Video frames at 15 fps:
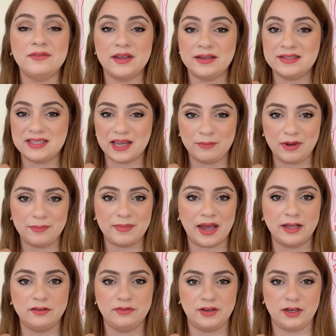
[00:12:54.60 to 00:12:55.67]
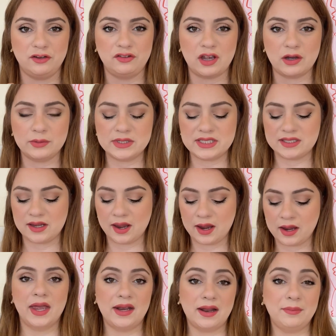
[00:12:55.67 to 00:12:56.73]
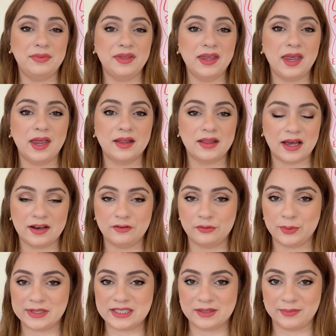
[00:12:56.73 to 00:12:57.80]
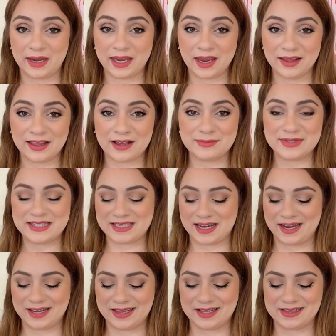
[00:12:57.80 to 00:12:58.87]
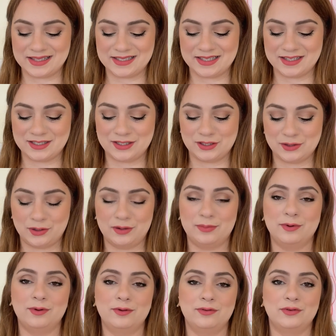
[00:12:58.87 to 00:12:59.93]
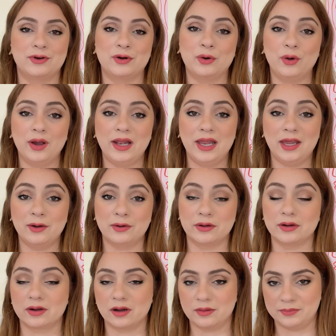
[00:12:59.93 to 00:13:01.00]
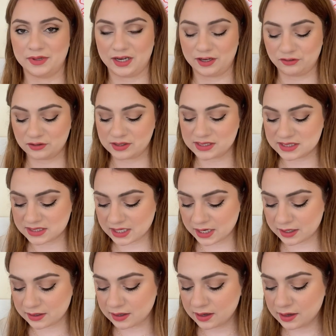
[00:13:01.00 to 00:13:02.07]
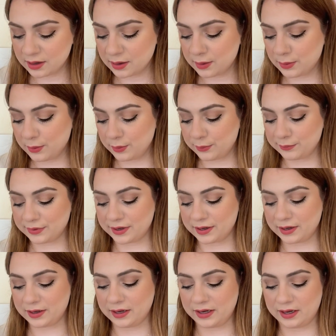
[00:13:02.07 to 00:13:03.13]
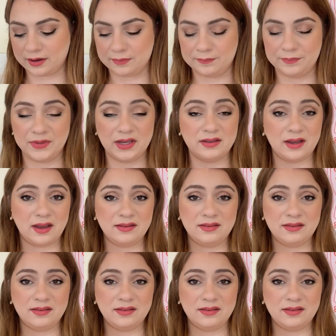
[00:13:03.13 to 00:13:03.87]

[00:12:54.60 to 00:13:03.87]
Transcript: a semi-matte finish, I would say. And I'm thinking that is what's making them say that this is suitable for oily or combination skin. But yeah, it has